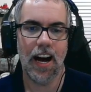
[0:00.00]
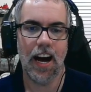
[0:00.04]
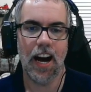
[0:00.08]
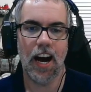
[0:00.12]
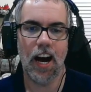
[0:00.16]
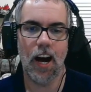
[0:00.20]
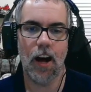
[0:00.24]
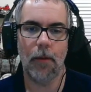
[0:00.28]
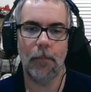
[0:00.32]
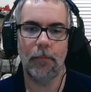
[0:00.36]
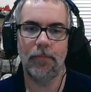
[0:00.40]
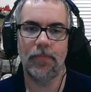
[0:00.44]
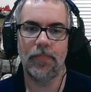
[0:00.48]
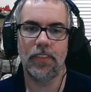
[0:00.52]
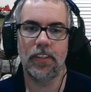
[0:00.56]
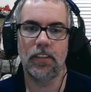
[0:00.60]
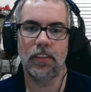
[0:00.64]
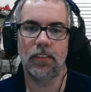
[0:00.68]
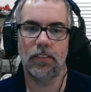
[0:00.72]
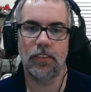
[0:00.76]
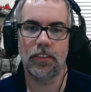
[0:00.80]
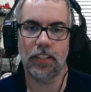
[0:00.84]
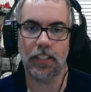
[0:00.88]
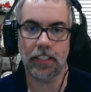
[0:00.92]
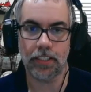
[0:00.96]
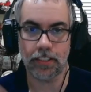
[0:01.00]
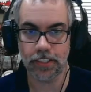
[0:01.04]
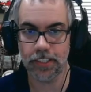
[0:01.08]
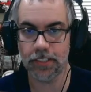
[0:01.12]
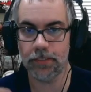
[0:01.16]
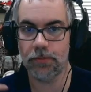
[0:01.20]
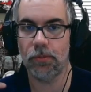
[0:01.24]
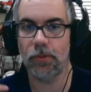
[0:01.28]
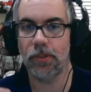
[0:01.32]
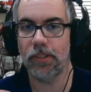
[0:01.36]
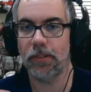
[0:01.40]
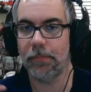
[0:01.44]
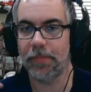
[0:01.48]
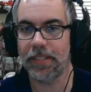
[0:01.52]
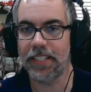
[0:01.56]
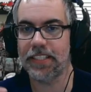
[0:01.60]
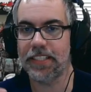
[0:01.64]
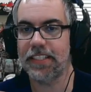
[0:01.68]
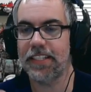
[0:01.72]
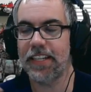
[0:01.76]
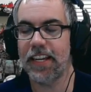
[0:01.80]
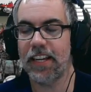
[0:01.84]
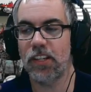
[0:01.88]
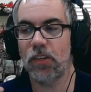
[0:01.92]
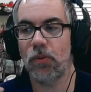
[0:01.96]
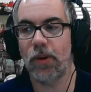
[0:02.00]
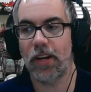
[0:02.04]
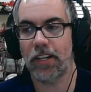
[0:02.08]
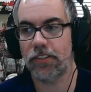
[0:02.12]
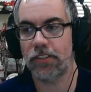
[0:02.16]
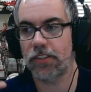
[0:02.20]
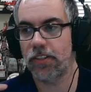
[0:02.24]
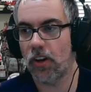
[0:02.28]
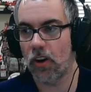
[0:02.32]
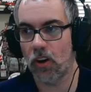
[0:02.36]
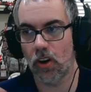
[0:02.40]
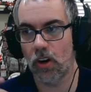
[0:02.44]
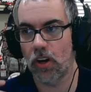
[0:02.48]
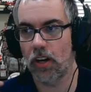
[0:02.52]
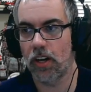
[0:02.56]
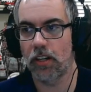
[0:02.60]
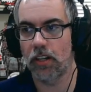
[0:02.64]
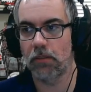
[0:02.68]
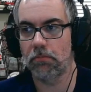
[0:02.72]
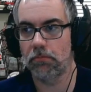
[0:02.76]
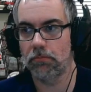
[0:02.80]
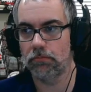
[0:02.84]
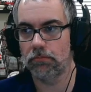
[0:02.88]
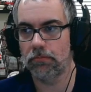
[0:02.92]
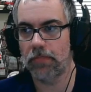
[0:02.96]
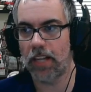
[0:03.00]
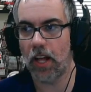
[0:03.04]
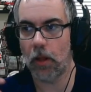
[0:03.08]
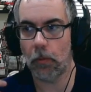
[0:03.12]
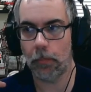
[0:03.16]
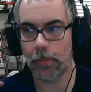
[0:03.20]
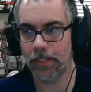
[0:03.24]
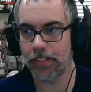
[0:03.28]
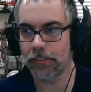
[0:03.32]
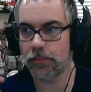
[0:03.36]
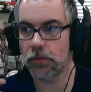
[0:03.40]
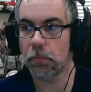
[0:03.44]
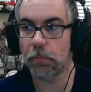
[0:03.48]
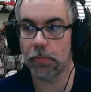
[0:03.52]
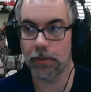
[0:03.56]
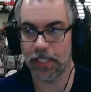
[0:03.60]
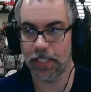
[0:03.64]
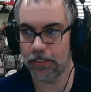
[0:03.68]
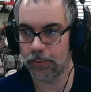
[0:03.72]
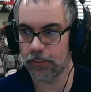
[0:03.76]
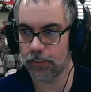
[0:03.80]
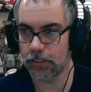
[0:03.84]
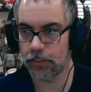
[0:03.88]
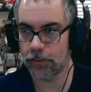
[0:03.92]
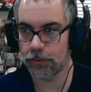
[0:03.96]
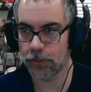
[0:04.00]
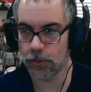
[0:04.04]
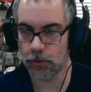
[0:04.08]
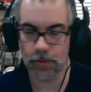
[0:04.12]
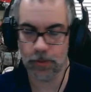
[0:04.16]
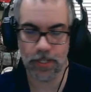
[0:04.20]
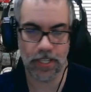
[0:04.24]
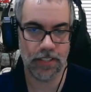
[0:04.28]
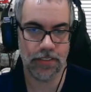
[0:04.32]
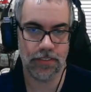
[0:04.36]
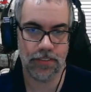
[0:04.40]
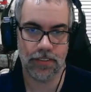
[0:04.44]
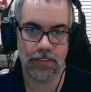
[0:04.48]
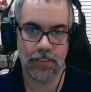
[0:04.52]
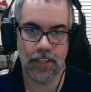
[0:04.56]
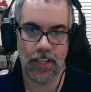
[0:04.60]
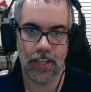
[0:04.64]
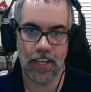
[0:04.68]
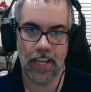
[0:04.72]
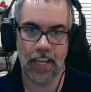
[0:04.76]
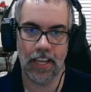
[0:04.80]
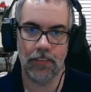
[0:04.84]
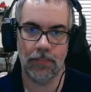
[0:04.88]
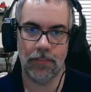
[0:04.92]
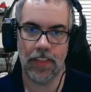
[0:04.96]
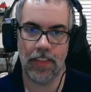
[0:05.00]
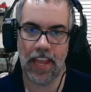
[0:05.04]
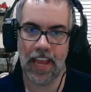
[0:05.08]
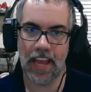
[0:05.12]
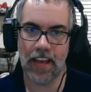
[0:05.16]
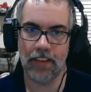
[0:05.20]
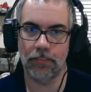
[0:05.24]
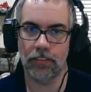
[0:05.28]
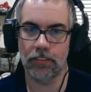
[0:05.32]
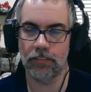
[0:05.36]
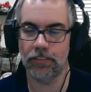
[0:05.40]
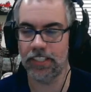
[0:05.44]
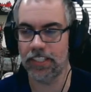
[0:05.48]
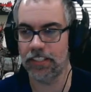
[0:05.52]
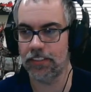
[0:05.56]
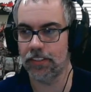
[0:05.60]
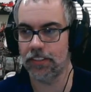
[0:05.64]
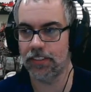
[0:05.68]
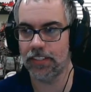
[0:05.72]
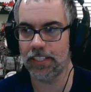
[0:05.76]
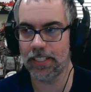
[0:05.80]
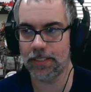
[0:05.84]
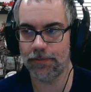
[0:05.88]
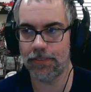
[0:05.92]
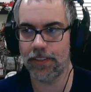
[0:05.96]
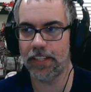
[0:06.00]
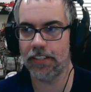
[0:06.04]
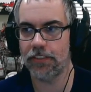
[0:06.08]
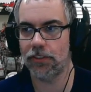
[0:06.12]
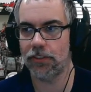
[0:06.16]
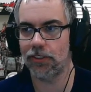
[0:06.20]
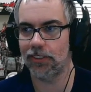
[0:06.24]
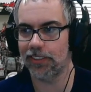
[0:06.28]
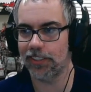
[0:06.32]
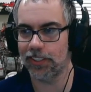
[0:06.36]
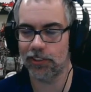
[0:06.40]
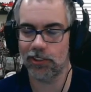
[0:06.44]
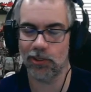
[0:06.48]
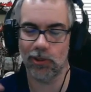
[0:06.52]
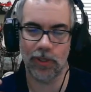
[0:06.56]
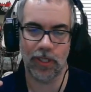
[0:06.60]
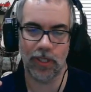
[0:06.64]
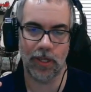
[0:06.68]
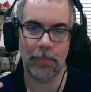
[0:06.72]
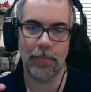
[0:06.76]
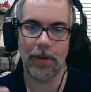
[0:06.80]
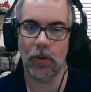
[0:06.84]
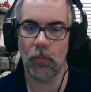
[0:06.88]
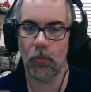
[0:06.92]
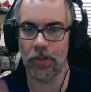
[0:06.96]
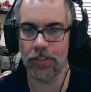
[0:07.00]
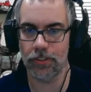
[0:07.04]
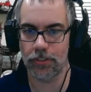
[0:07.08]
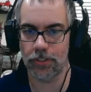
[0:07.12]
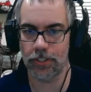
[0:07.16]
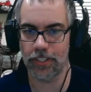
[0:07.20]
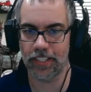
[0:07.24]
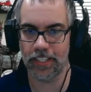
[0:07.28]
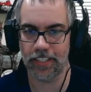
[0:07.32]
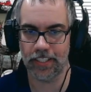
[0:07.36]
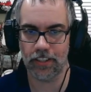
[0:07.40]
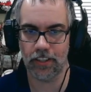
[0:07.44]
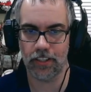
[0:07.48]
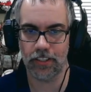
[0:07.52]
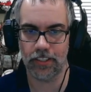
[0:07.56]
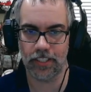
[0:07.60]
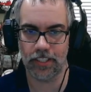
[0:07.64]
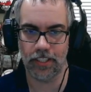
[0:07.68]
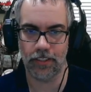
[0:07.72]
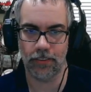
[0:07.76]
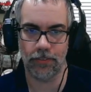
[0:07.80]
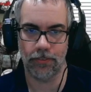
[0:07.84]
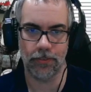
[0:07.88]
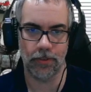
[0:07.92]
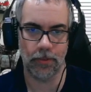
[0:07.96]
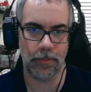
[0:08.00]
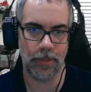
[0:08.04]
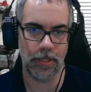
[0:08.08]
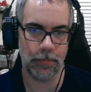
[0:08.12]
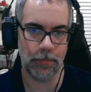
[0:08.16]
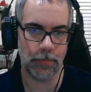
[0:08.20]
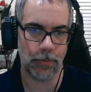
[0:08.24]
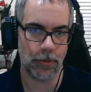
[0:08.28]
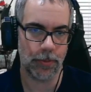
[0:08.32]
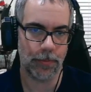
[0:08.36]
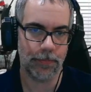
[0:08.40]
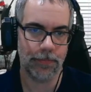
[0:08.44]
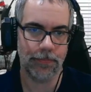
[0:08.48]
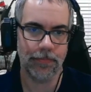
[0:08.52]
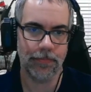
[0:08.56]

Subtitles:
The Cleave 1 means now you actually are helping to blender units. If they have a decent defense, you're at least lowering it by 1 so you can start cutting through people.